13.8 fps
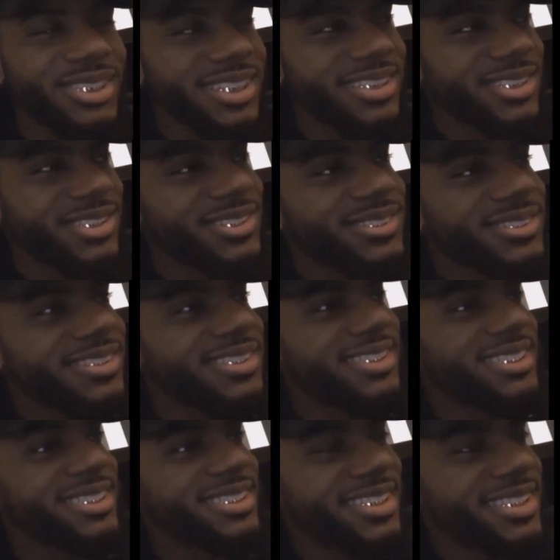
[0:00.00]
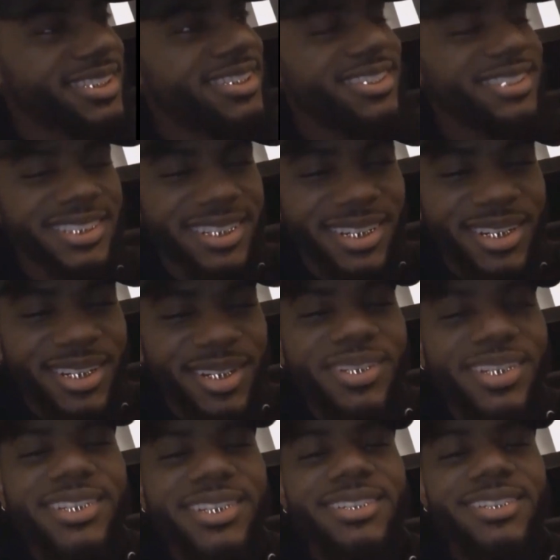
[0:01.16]
what's that song? Tell
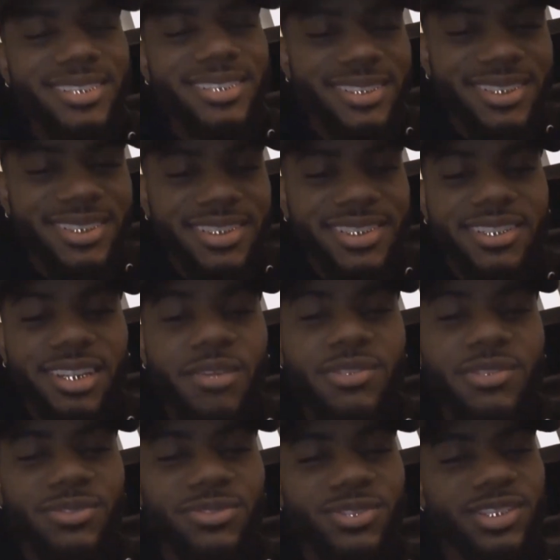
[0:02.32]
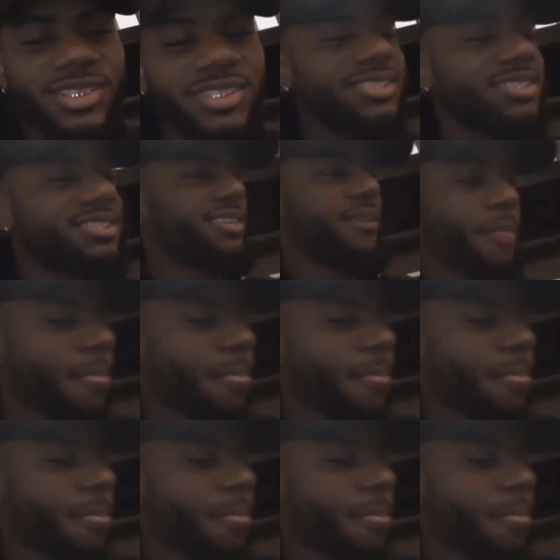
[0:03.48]
me again. Lovers and Friends.